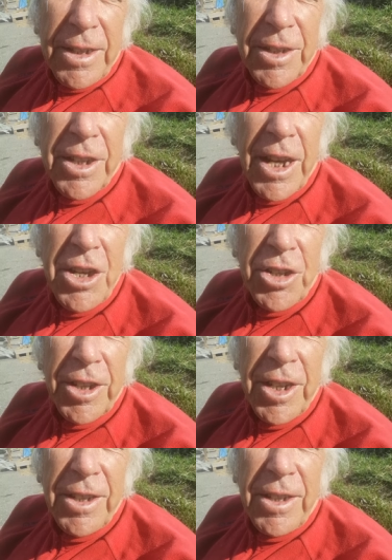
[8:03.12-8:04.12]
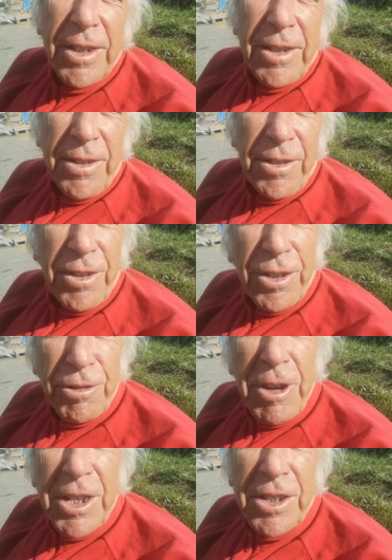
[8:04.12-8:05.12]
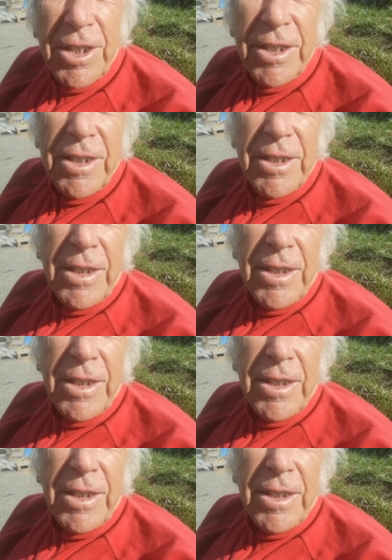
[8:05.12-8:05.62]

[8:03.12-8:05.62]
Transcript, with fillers: and occasionally the Soretta